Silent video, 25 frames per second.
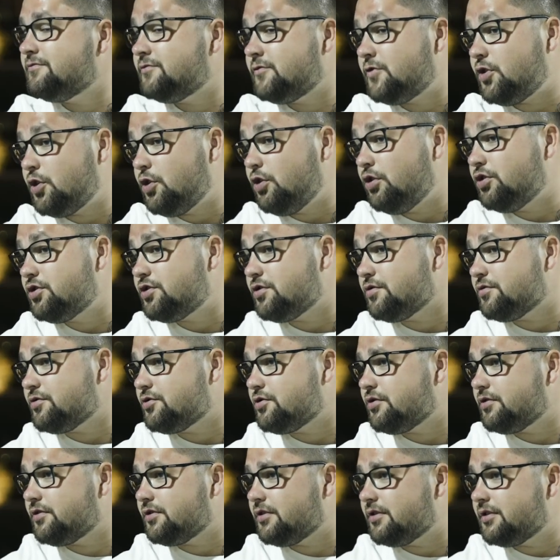He also
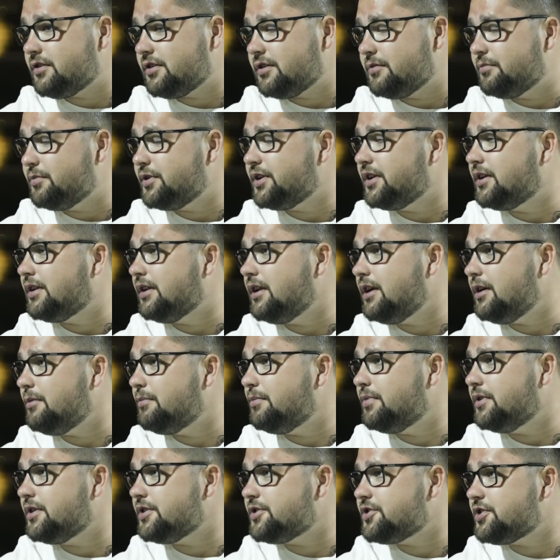joined the big
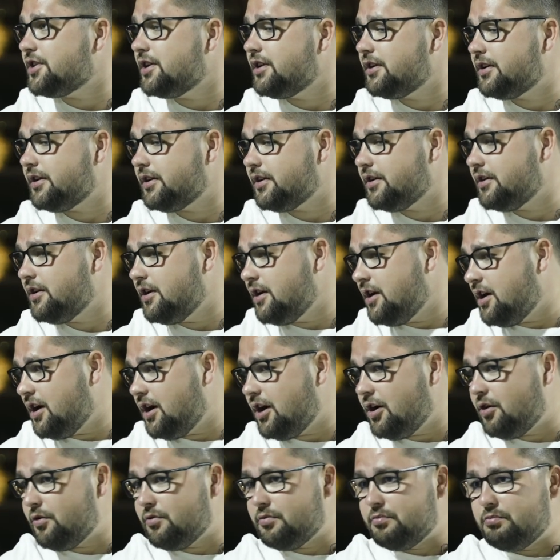club Schalke.
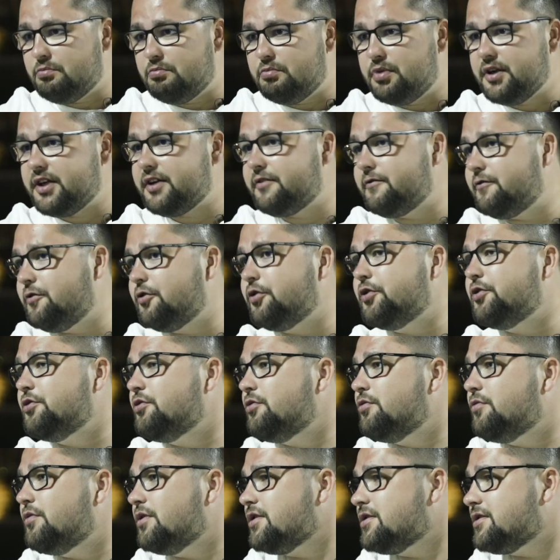How big for
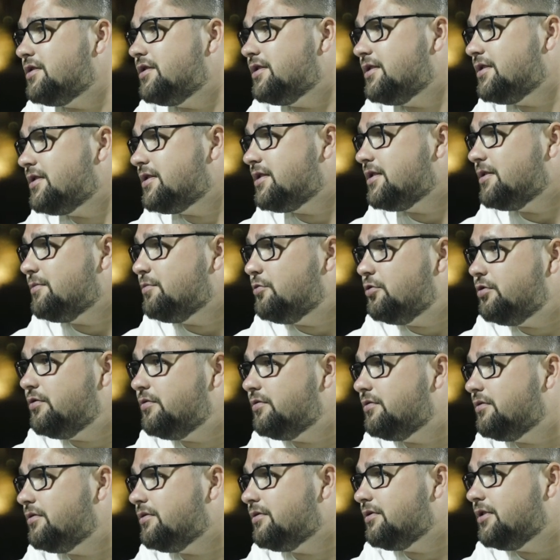you was this
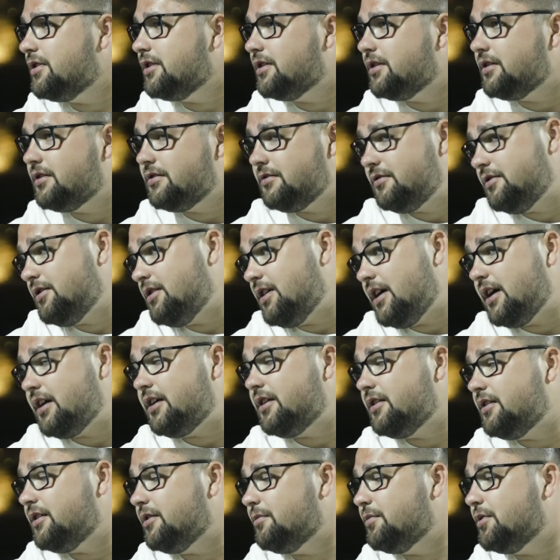move to the
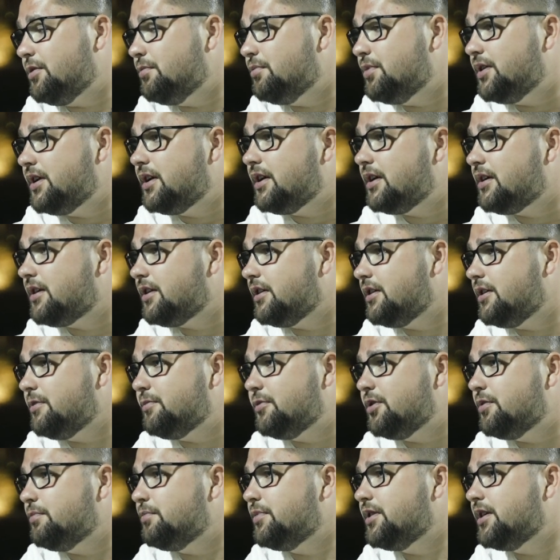academy, big
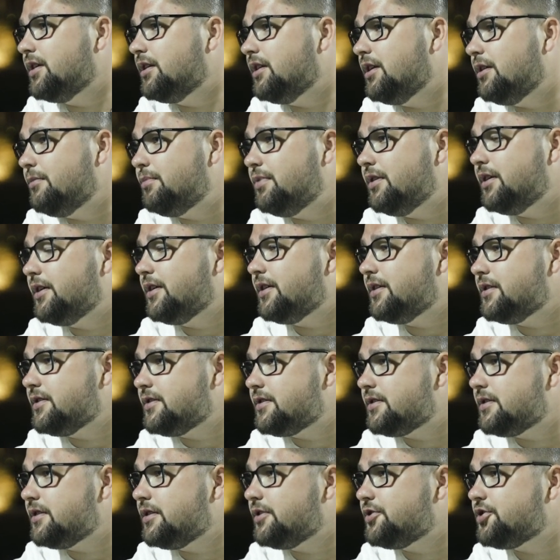academy and big club like
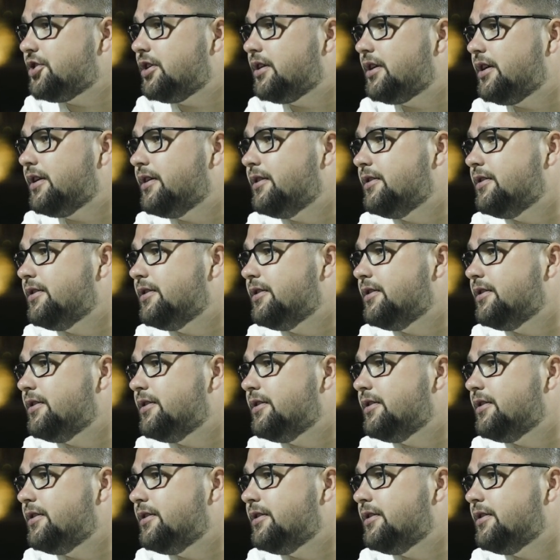this Schalke?